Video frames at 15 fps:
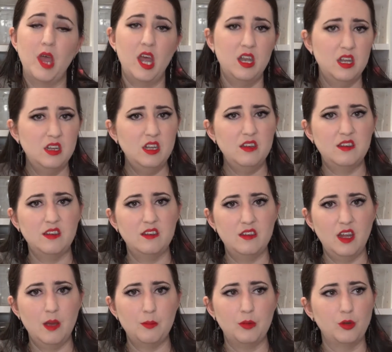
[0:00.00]
And in these
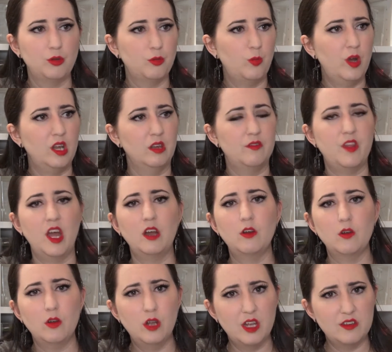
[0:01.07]
examples, well, if that
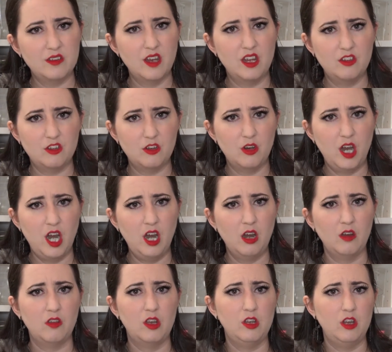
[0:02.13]
girl has nicer
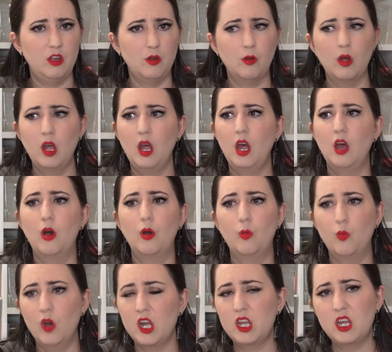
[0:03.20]
hair than you,
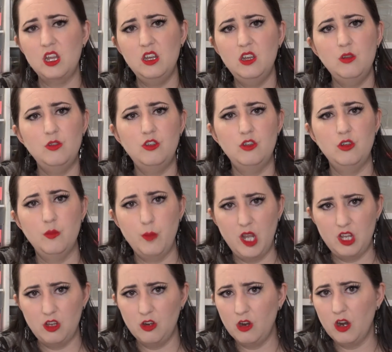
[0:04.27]
what can you do to
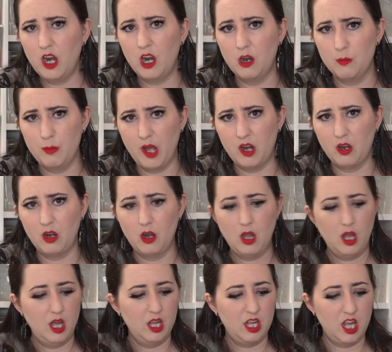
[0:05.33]
make your hair better?
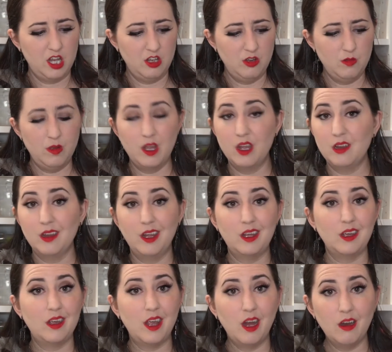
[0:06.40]
Can you get
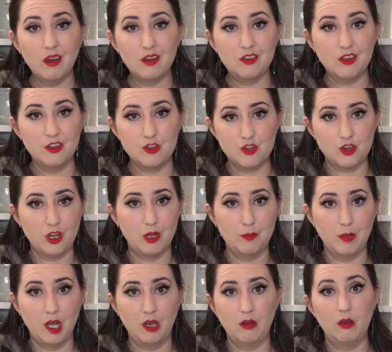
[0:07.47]
like a keratin
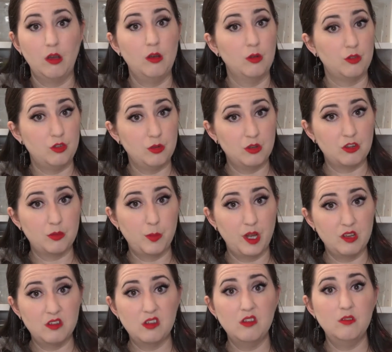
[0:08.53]
treatment? Oh, too
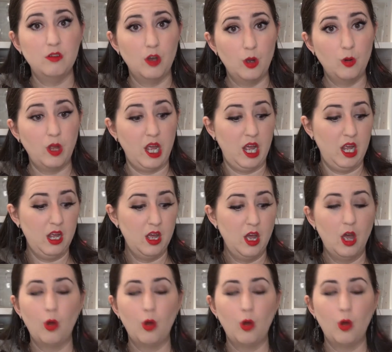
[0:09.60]
expensive? Okay.